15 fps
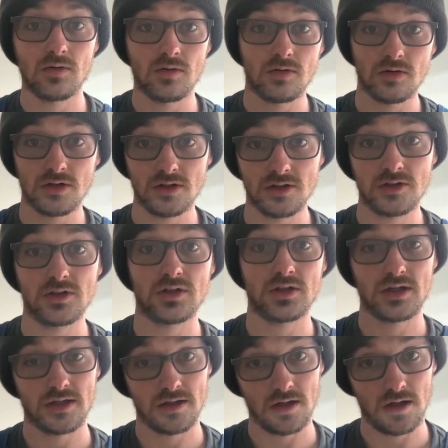orange
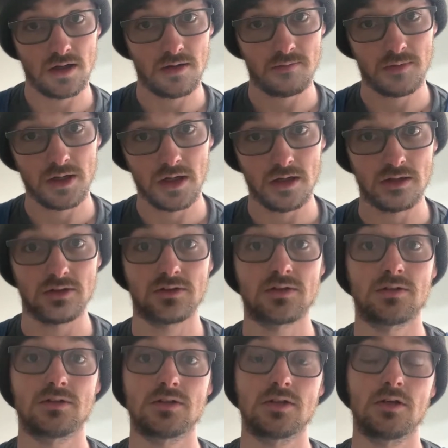colors.
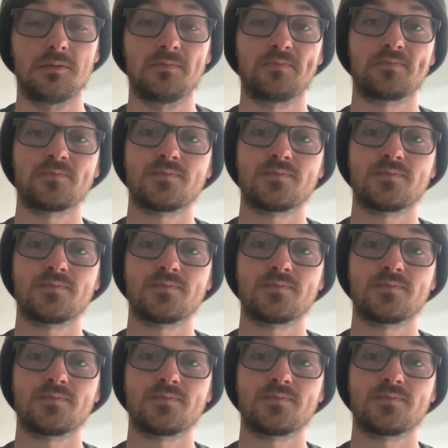So